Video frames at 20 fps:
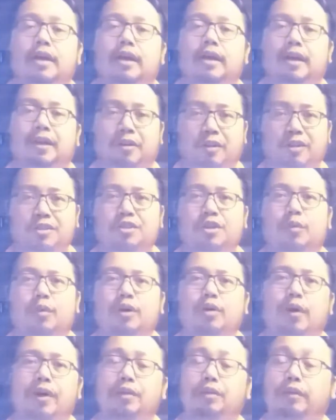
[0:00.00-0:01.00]
And also we're
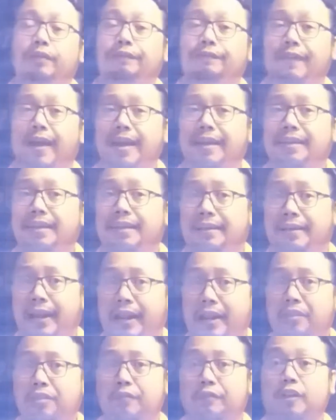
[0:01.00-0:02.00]
going to find the
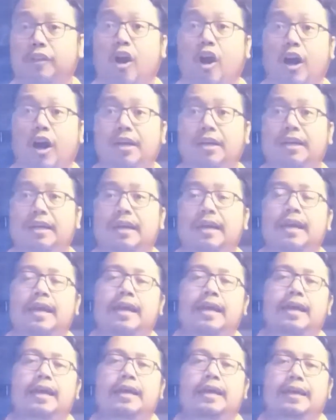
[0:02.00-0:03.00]
length of an arc
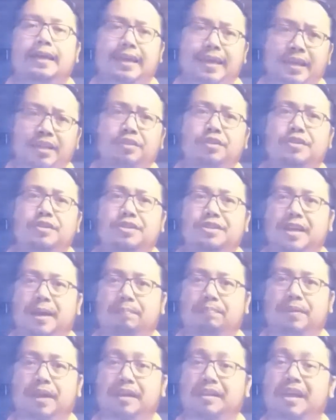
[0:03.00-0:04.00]

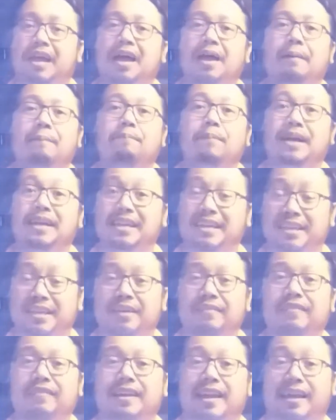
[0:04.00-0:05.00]
intercepted by the
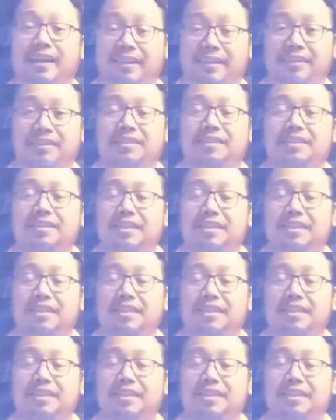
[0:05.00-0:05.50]
given angle.